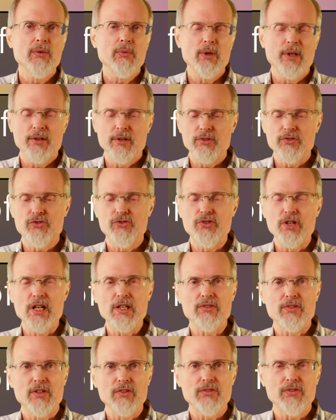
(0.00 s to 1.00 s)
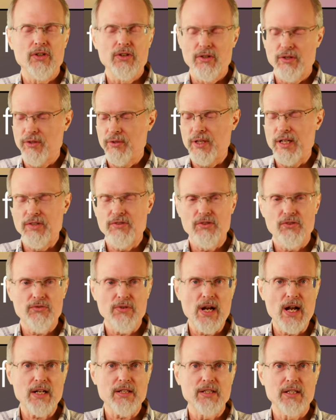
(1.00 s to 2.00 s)
Well, here's Jesus, you know, he's
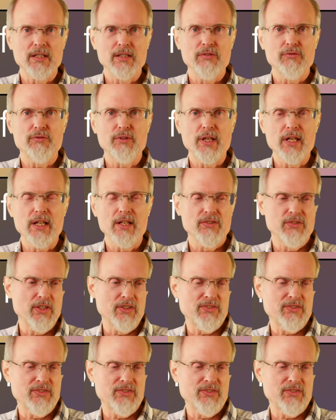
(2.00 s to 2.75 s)
attracting the fleas.